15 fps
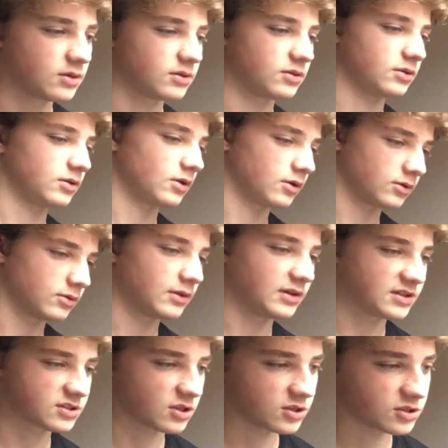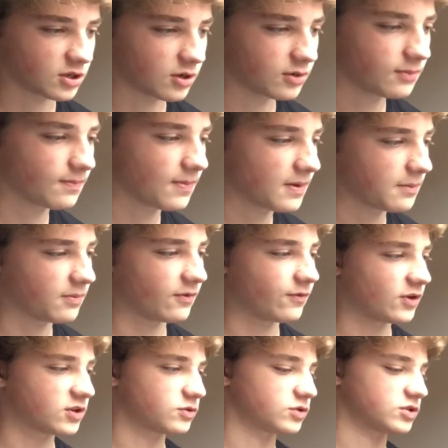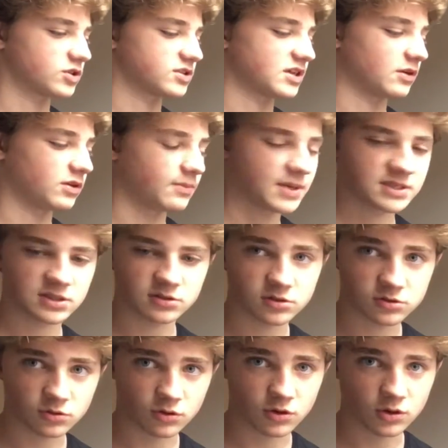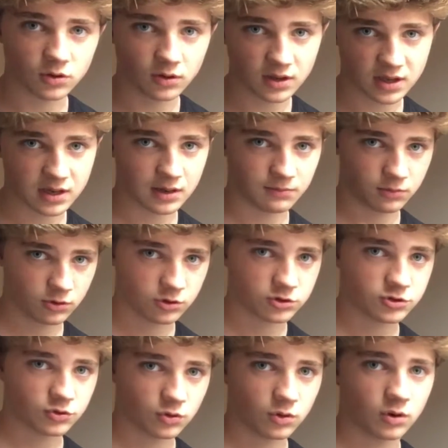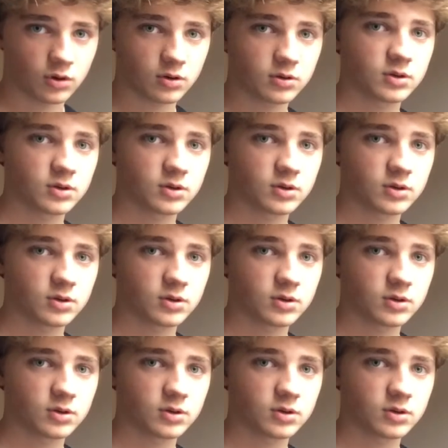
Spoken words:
You know, the list goes on. But first we're just going to start with the basic tutorial, and I'm going to draw